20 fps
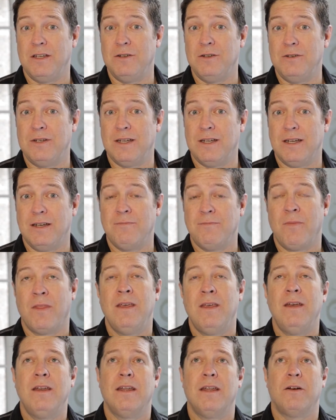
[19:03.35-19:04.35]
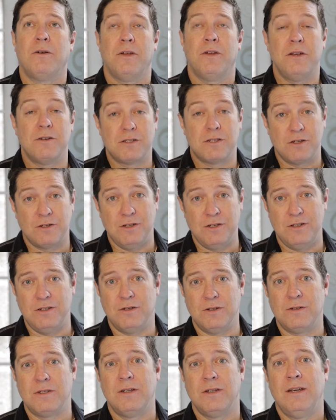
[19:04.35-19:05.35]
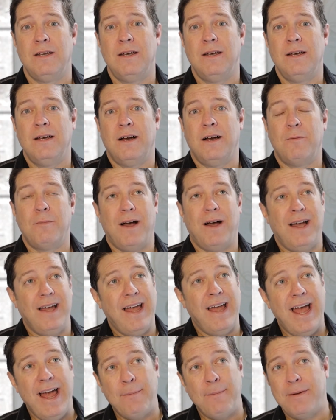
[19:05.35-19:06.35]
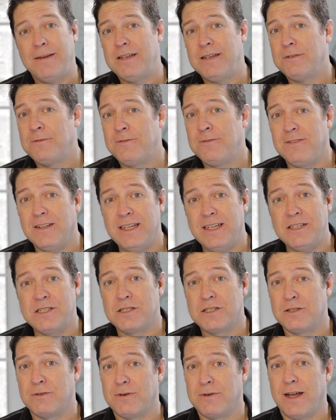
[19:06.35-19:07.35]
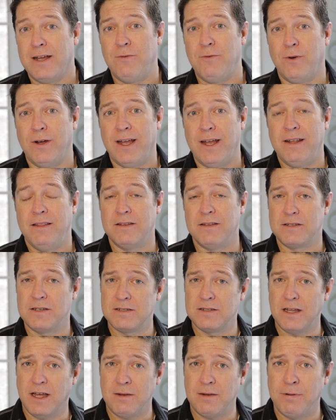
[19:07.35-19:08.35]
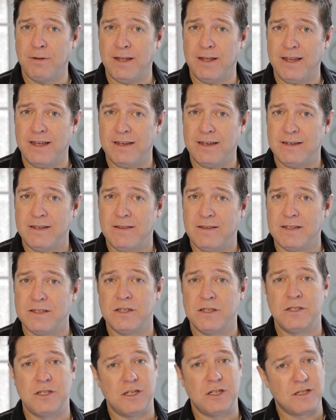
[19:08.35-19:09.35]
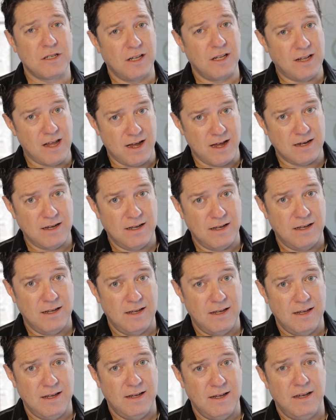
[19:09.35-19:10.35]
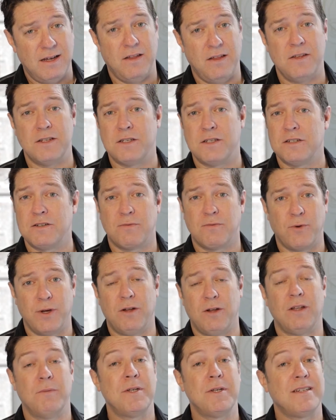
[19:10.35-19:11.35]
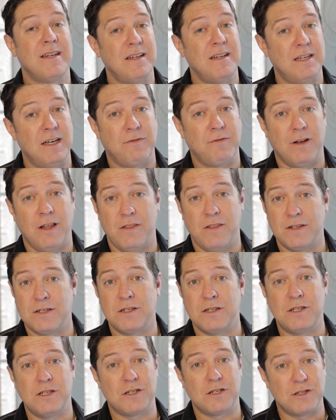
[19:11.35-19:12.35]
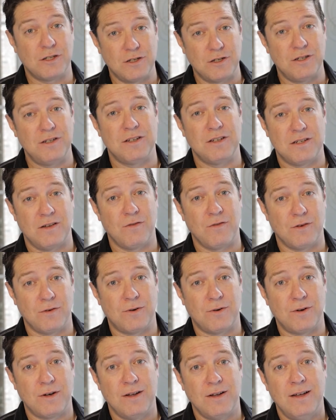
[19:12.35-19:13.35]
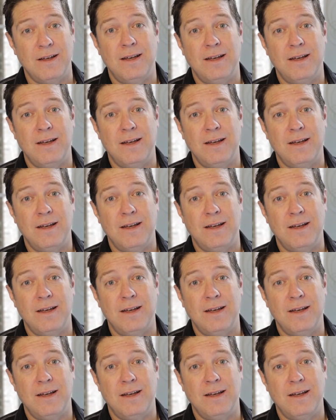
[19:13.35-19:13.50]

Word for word: You did it. Now, here's the good news. Um, I happen to flinch the right way. This is not a plan. This is just a luck. Uh, this is, well, let me say it differently. This is just the goodness of the Lord.